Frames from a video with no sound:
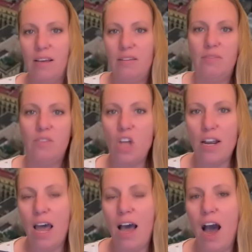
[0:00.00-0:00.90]

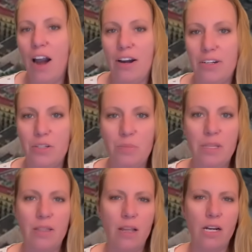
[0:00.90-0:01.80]
not hard to
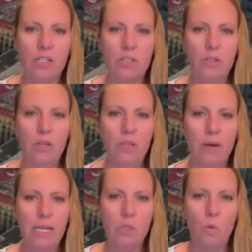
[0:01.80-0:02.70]
be the largest
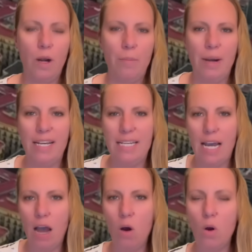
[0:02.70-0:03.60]
earthquake swarm, but
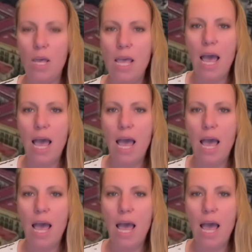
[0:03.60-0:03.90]
now